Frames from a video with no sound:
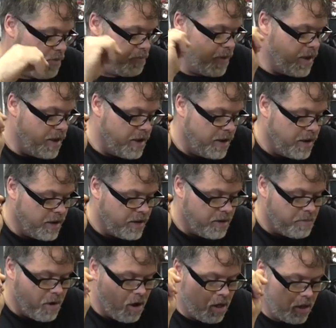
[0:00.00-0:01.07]
from being
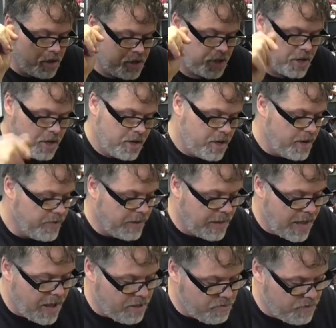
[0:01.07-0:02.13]
demolished in the
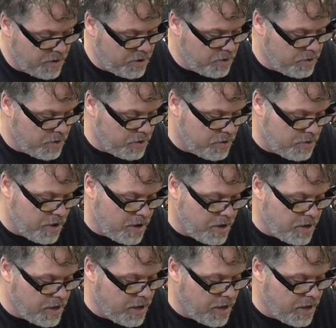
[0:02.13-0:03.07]
last video you seen.